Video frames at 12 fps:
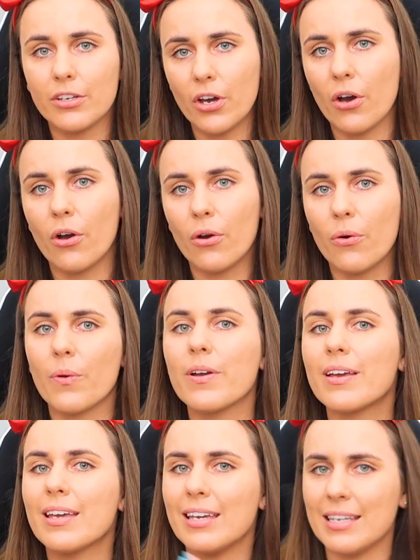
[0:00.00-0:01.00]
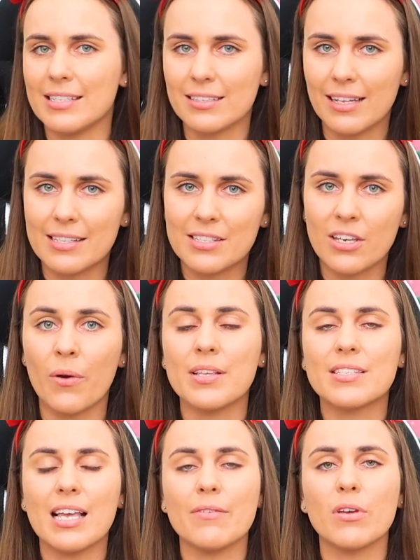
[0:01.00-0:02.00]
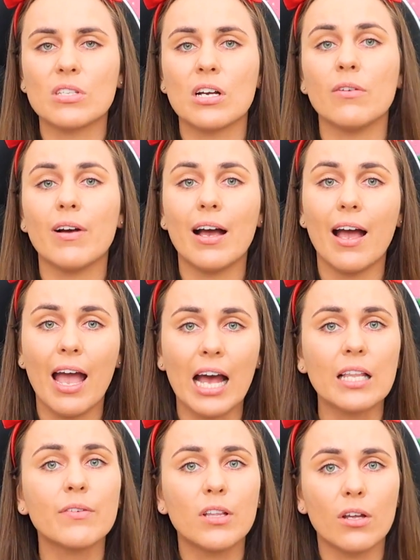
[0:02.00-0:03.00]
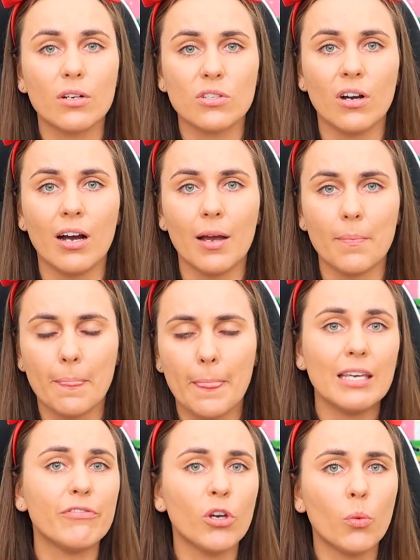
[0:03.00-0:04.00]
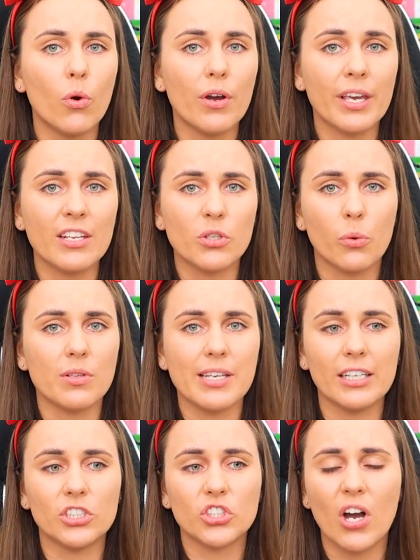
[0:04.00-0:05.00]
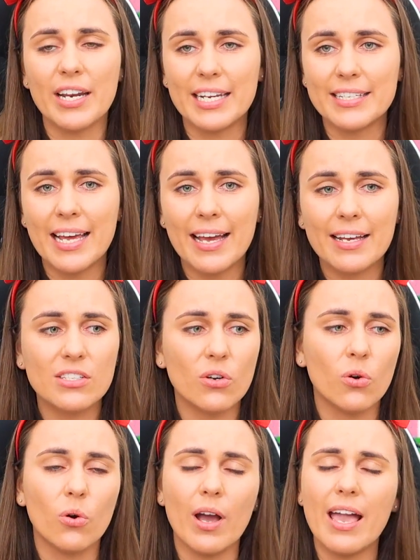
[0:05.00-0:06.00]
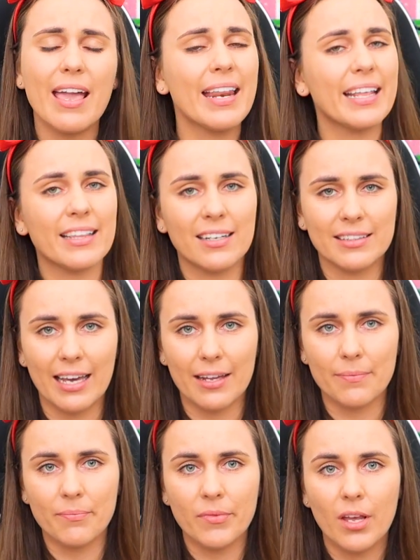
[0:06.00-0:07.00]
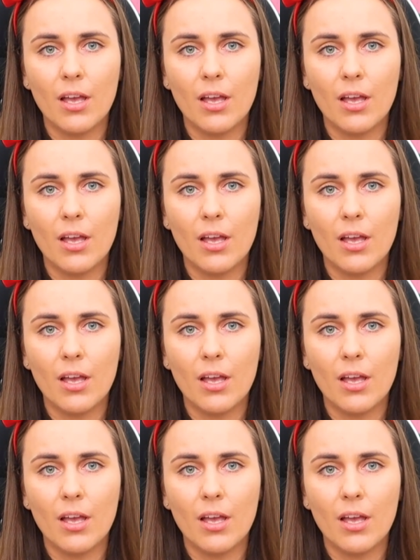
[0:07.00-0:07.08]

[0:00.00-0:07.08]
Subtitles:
Go into Let's Go and save yourself a hell of a lot of time if you're working towards a shiny dex or anything like that.